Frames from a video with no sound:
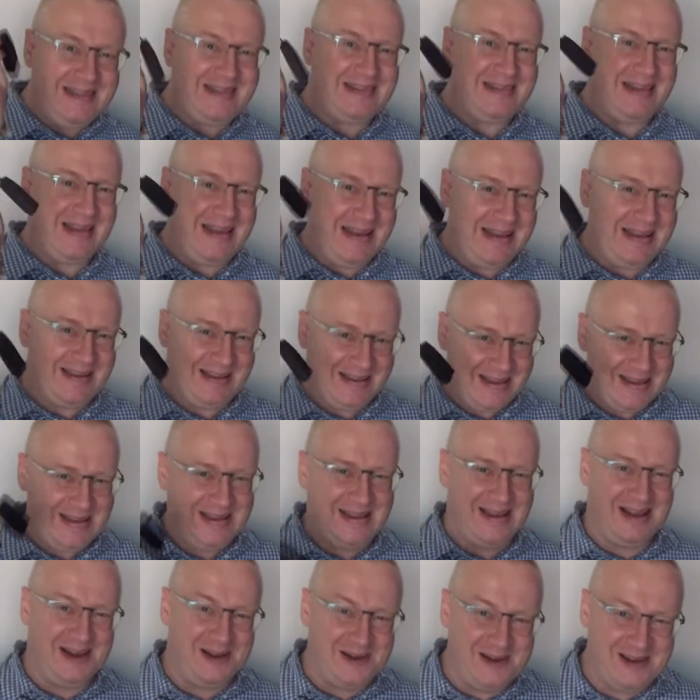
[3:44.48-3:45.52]
thing
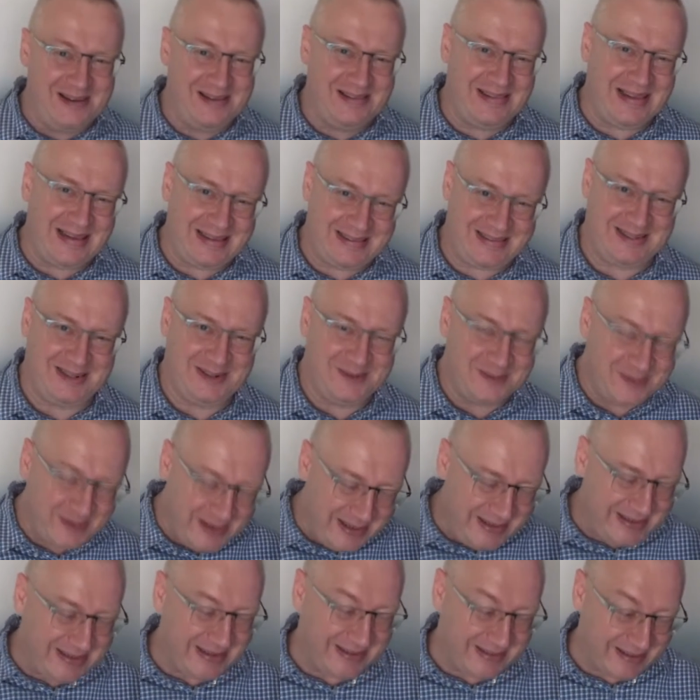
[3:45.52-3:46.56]
less than a
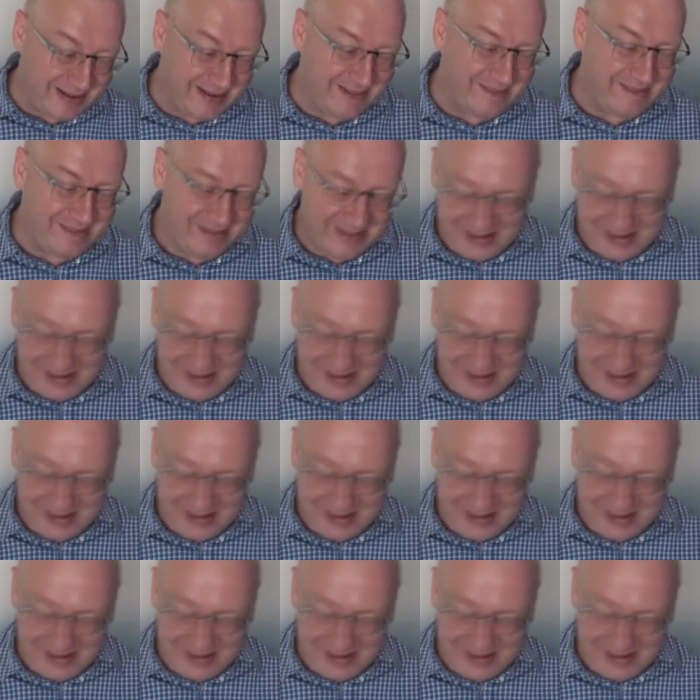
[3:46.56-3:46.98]
week ago.